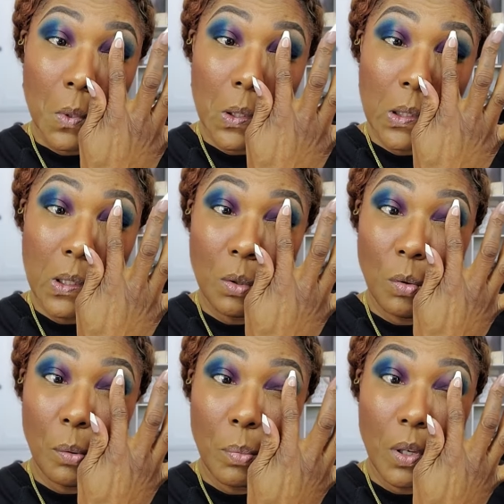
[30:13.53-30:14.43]
Just to
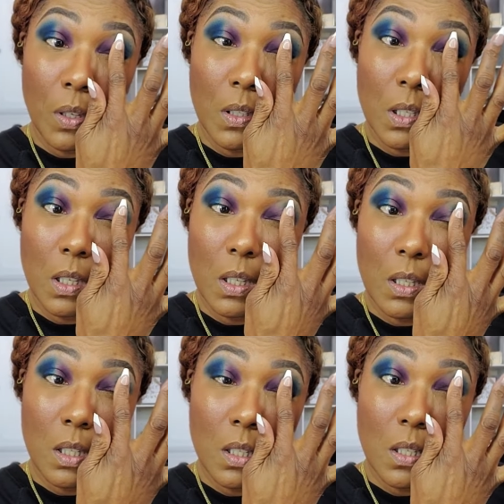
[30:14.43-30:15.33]
grip onto
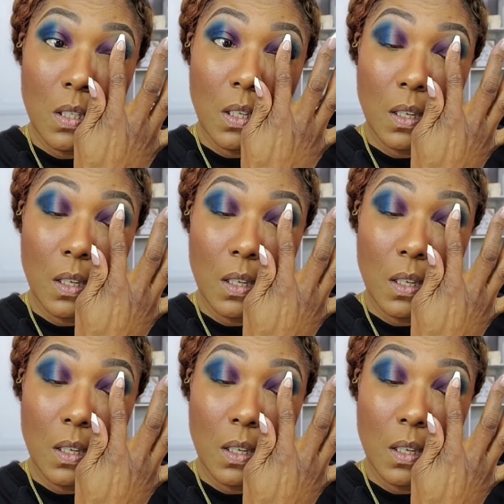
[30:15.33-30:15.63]
this